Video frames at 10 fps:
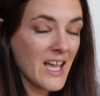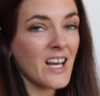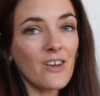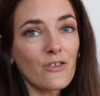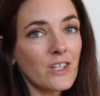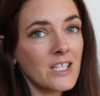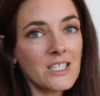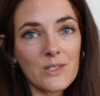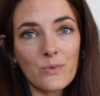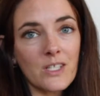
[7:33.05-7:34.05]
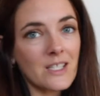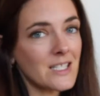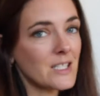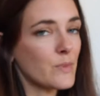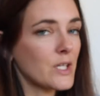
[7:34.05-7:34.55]
And I really just wanted
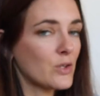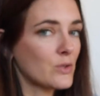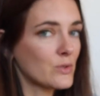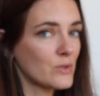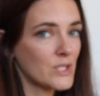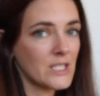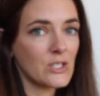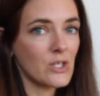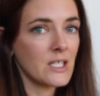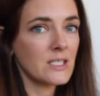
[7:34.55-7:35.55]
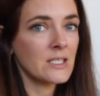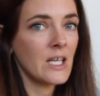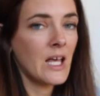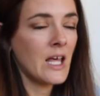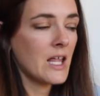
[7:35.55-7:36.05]
this to be a cruisy dress
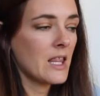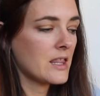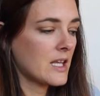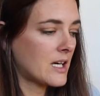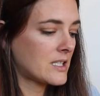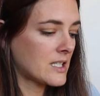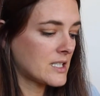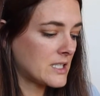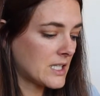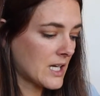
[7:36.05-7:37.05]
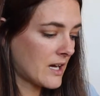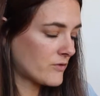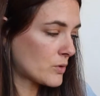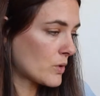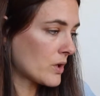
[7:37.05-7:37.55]
that I didn't
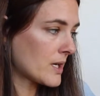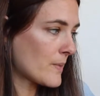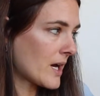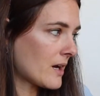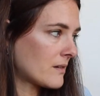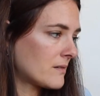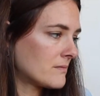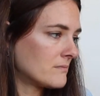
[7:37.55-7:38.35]
have to worry about